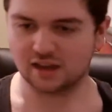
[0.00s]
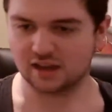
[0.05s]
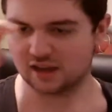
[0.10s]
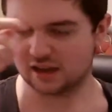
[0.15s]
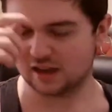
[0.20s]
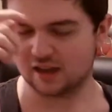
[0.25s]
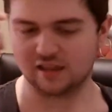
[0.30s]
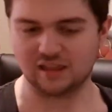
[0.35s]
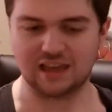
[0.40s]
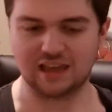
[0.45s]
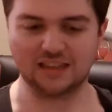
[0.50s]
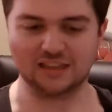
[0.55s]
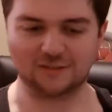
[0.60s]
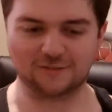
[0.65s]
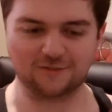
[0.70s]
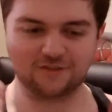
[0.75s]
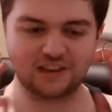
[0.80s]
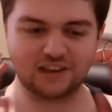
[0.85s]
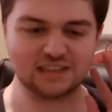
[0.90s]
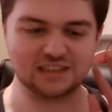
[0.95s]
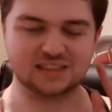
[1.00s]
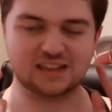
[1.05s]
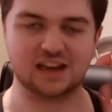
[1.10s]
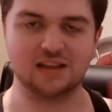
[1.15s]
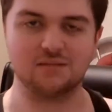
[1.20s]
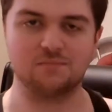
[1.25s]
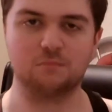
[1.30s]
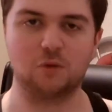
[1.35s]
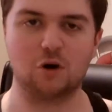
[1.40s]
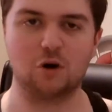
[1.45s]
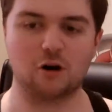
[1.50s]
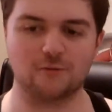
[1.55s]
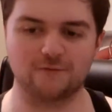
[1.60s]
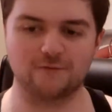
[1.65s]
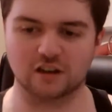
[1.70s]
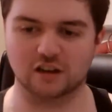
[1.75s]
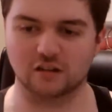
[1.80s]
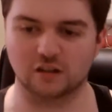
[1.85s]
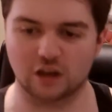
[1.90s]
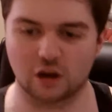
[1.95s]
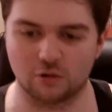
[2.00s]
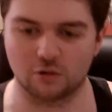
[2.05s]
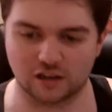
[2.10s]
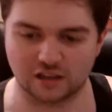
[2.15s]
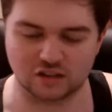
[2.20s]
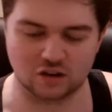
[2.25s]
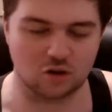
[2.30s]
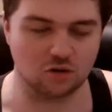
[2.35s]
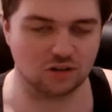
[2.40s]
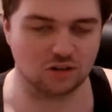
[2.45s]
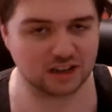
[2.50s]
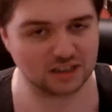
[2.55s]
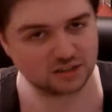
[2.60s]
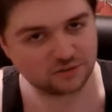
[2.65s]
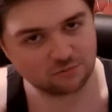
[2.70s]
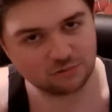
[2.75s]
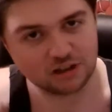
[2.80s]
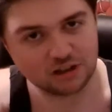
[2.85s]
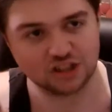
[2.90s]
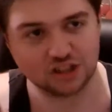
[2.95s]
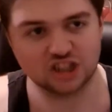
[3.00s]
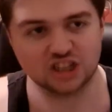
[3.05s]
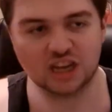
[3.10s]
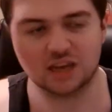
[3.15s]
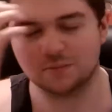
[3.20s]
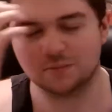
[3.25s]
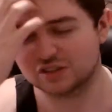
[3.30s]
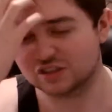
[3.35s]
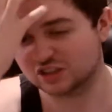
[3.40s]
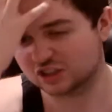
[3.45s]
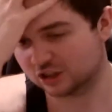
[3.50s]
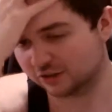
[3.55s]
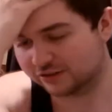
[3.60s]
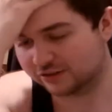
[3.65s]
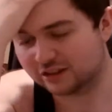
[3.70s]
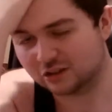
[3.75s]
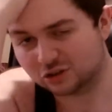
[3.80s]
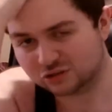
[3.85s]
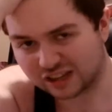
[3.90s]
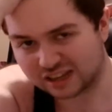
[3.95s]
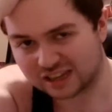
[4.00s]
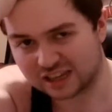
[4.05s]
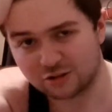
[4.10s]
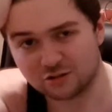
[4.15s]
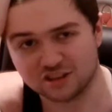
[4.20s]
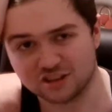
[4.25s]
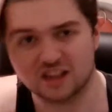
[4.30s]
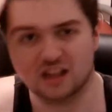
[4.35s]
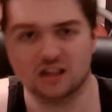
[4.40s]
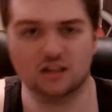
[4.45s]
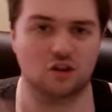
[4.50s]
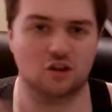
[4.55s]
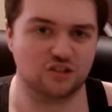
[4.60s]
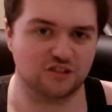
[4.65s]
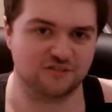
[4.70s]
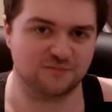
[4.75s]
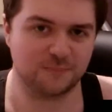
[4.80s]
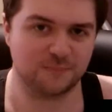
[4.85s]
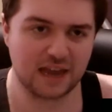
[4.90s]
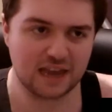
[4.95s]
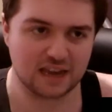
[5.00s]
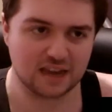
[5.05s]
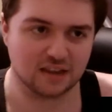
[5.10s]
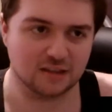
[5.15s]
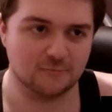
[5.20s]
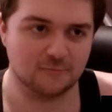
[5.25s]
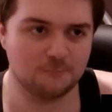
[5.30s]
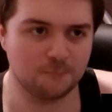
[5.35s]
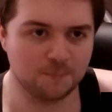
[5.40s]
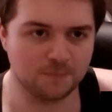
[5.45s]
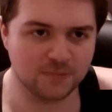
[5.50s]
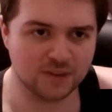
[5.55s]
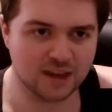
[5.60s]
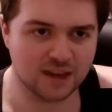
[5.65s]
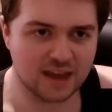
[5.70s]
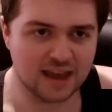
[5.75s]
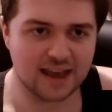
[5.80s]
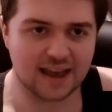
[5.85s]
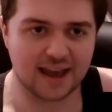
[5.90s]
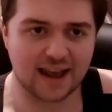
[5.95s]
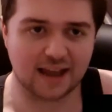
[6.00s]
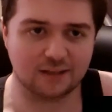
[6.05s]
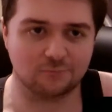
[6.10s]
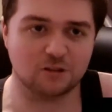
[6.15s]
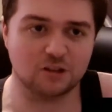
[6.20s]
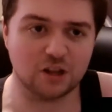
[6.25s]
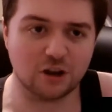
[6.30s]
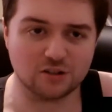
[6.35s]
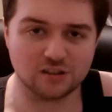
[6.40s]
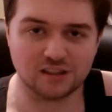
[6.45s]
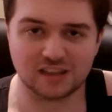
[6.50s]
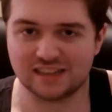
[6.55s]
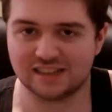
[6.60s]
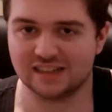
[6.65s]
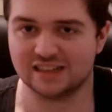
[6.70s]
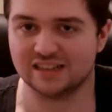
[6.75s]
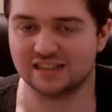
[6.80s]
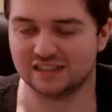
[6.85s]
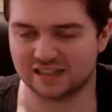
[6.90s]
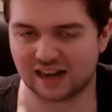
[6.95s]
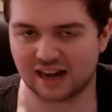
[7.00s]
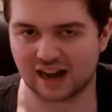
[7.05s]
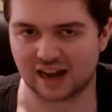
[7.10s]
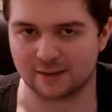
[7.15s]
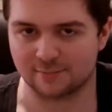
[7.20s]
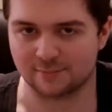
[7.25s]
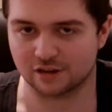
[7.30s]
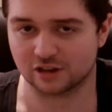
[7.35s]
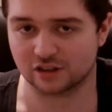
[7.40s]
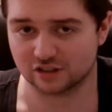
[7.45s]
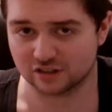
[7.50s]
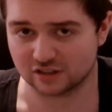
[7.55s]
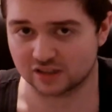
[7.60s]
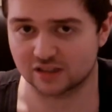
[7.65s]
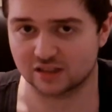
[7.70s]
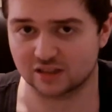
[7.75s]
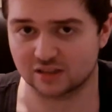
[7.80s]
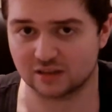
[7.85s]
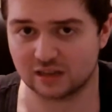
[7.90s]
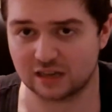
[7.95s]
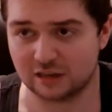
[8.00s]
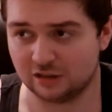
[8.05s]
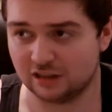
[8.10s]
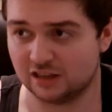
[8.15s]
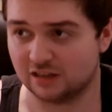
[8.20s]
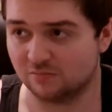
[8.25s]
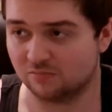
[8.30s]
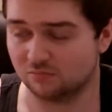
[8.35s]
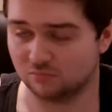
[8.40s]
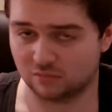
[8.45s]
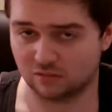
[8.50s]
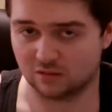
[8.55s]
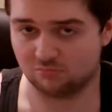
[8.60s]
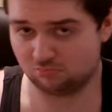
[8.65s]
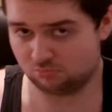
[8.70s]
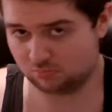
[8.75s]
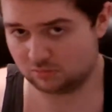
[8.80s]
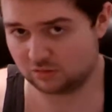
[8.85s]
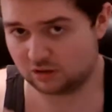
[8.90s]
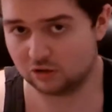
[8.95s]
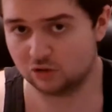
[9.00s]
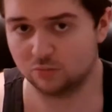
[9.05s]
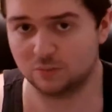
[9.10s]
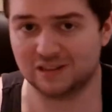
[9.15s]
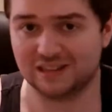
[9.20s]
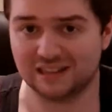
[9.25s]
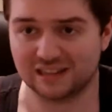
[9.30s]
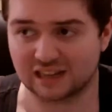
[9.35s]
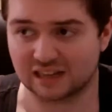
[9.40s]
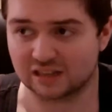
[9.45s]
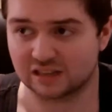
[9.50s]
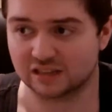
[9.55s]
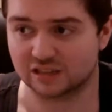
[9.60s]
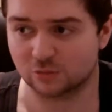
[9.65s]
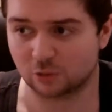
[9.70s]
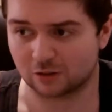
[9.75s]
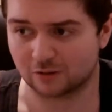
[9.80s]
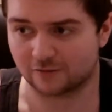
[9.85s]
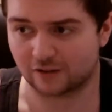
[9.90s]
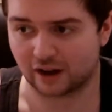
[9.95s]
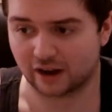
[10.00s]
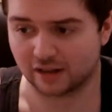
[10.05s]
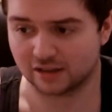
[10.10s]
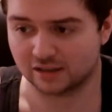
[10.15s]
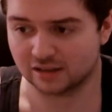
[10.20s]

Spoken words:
his face started morphing and going into all kinds of weird shapes and stuff, and it looked like he was in a lot of pain. And we know that he didn't die because Illumi didn't get disqualified.